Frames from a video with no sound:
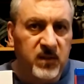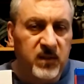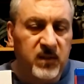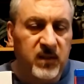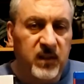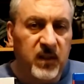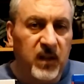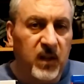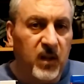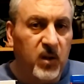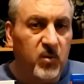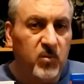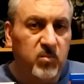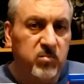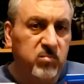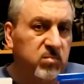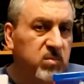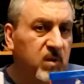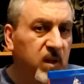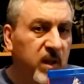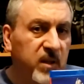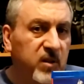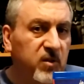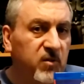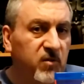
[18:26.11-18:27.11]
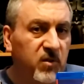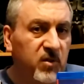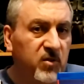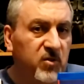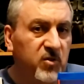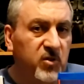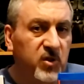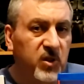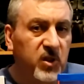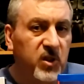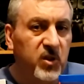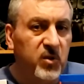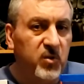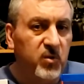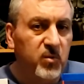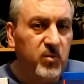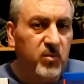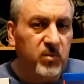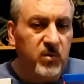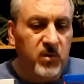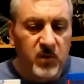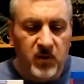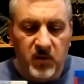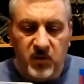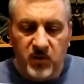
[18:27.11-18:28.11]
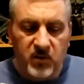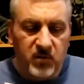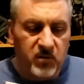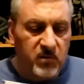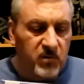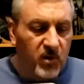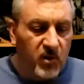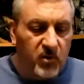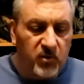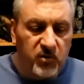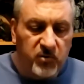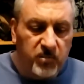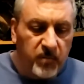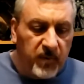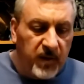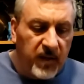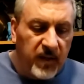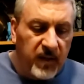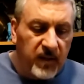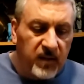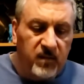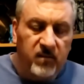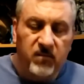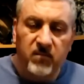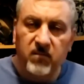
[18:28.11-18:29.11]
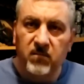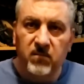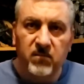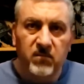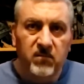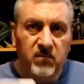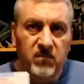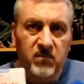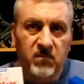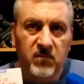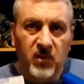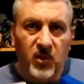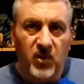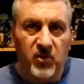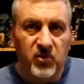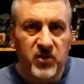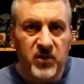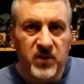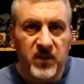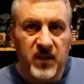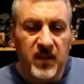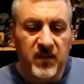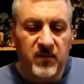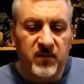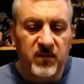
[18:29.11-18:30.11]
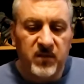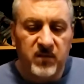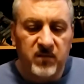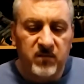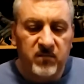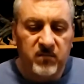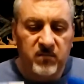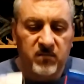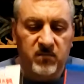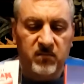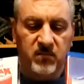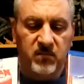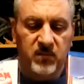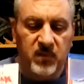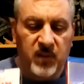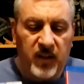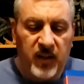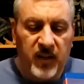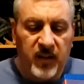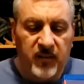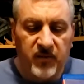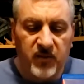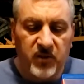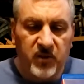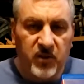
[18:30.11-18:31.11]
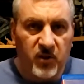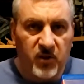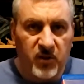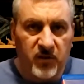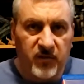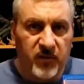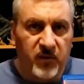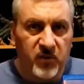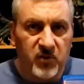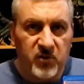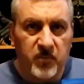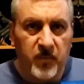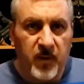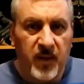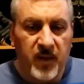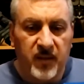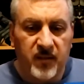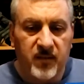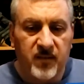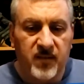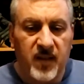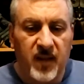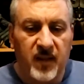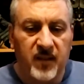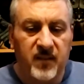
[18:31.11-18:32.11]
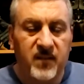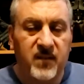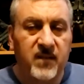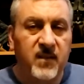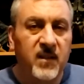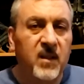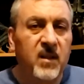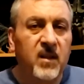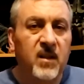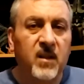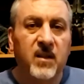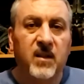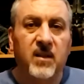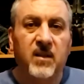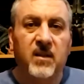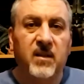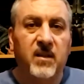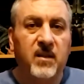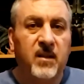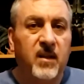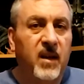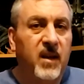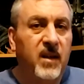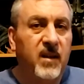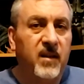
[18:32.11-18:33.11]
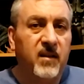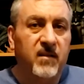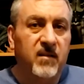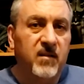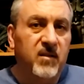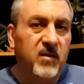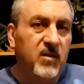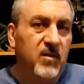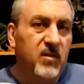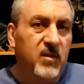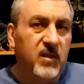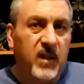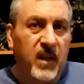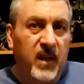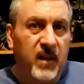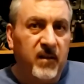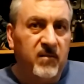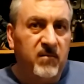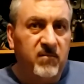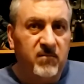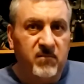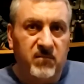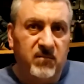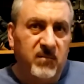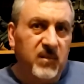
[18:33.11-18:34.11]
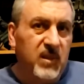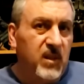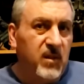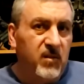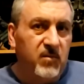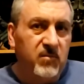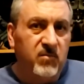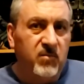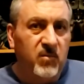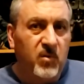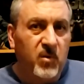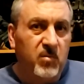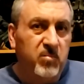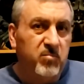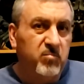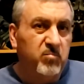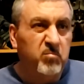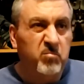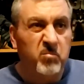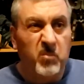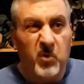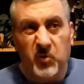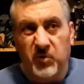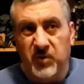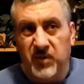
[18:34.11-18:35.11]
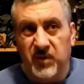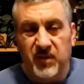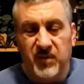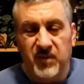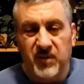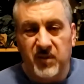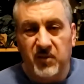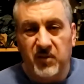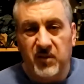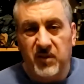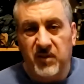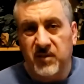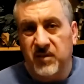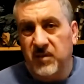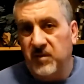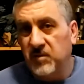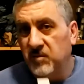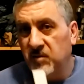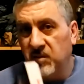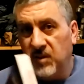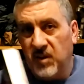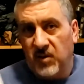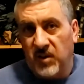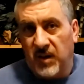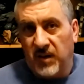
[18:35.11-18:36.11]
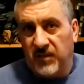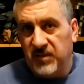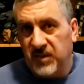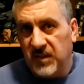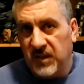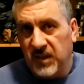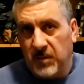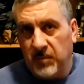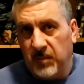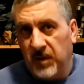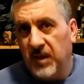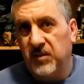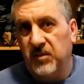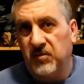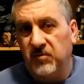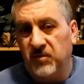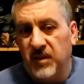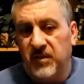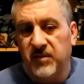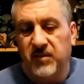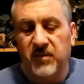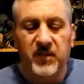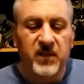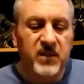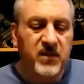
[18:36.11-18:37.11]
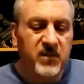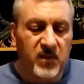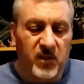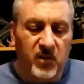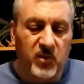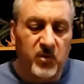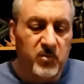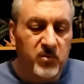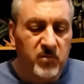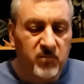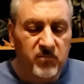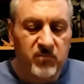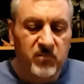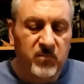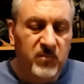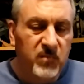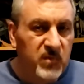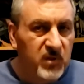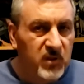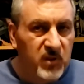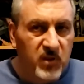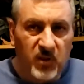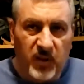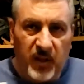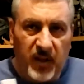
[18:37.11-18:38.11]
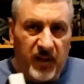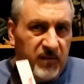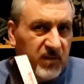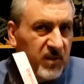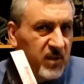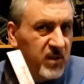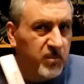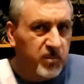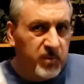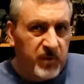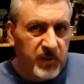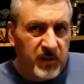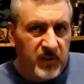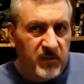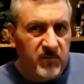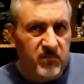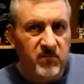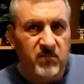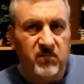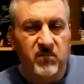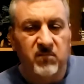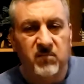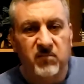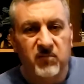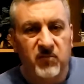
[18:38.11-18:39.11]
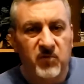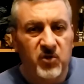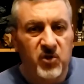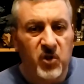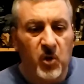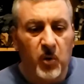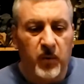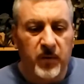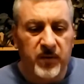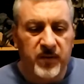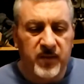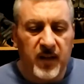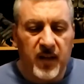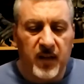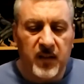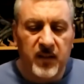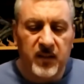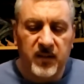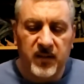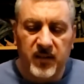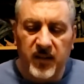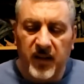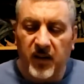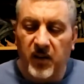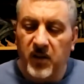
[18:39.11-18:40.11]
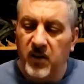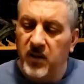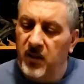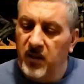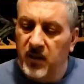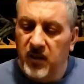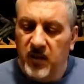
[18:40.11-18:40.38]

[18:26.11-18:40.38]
get your Ultra Q, Ultraman, Ultra 7, and Return of Ultraman sets. And you'll get, most of the series. They're obviously coming out the rest of it, so you'll have a complete Showa set there.